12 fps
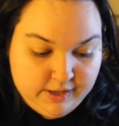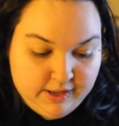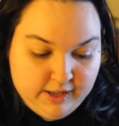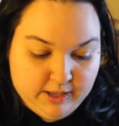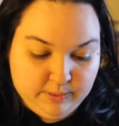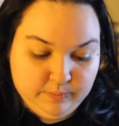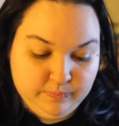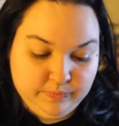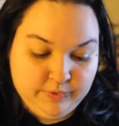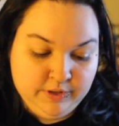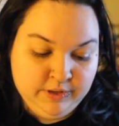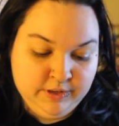Um,
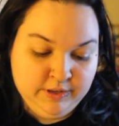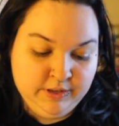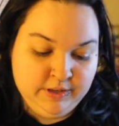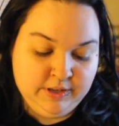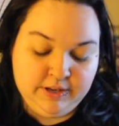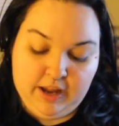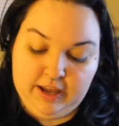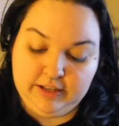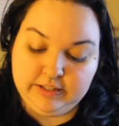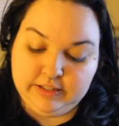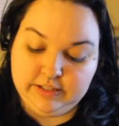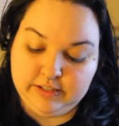
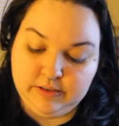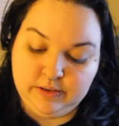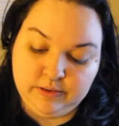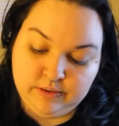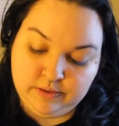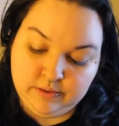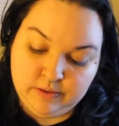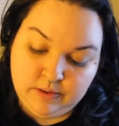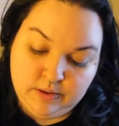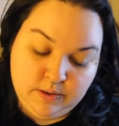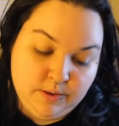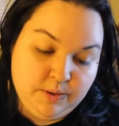next,
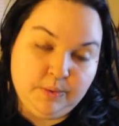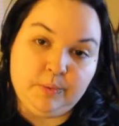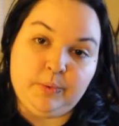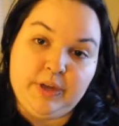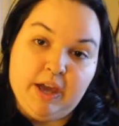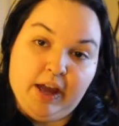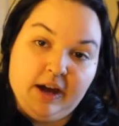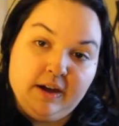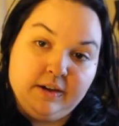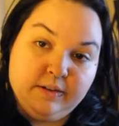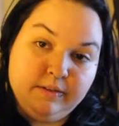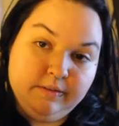we
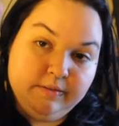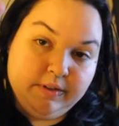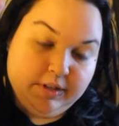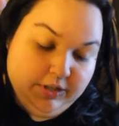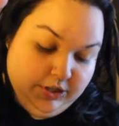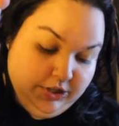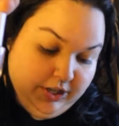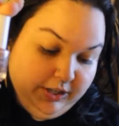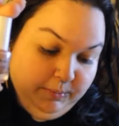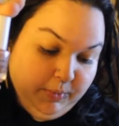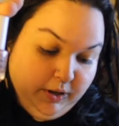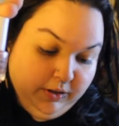have
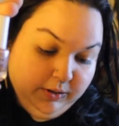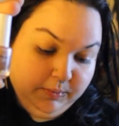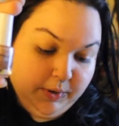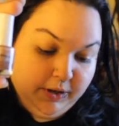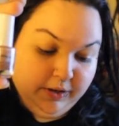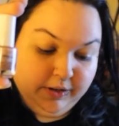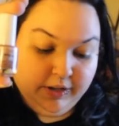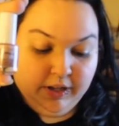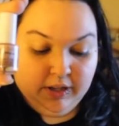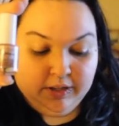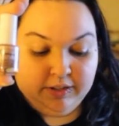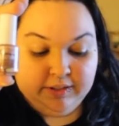Jelly Pong Pong
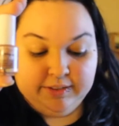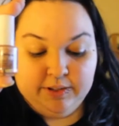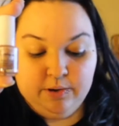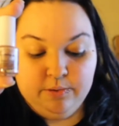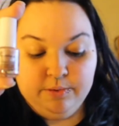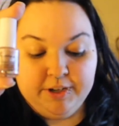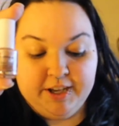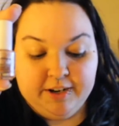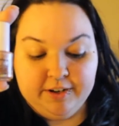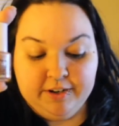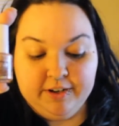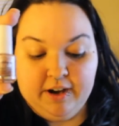Glow
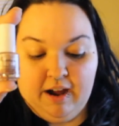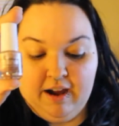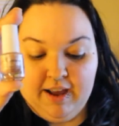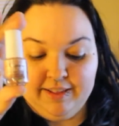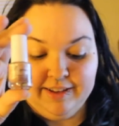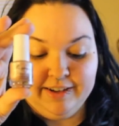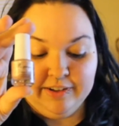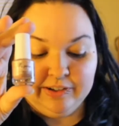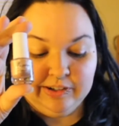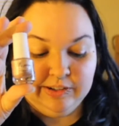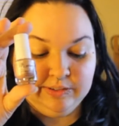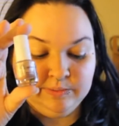Getter Highlighter.